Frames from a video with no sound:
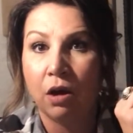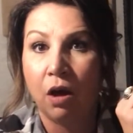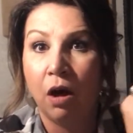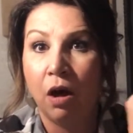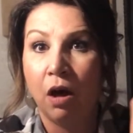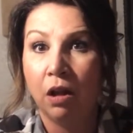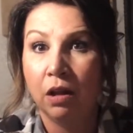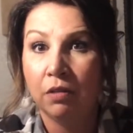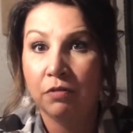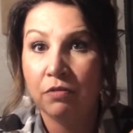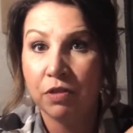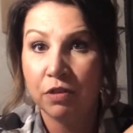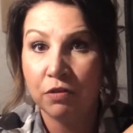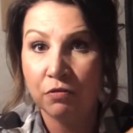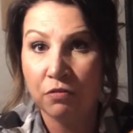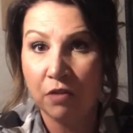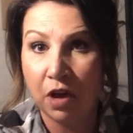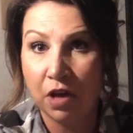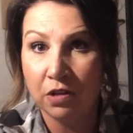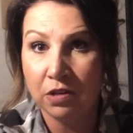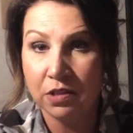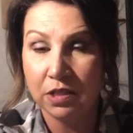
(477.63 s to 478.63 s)
all of the
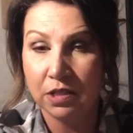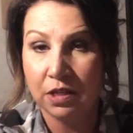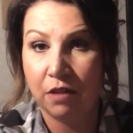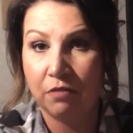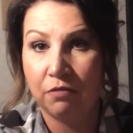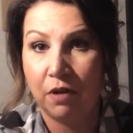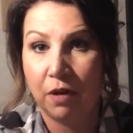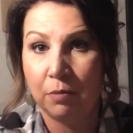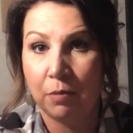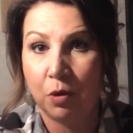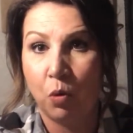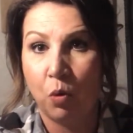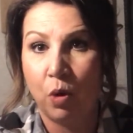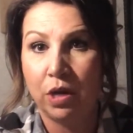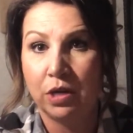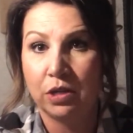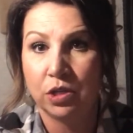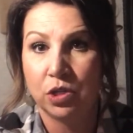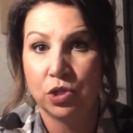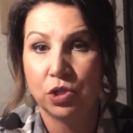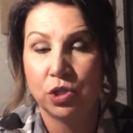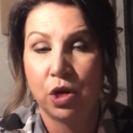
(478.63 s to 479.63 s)
fall stuff I'm going
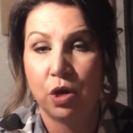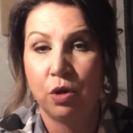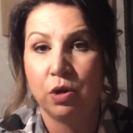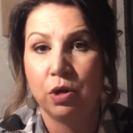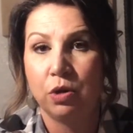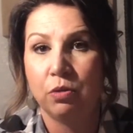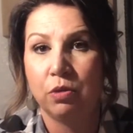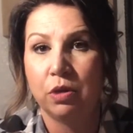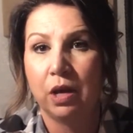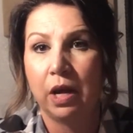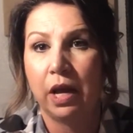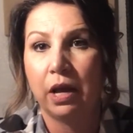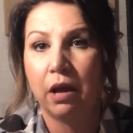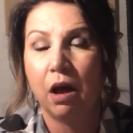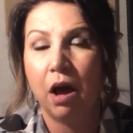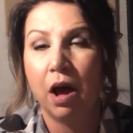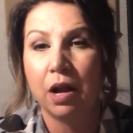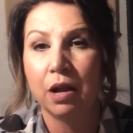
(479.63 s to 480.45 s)
to show you that I got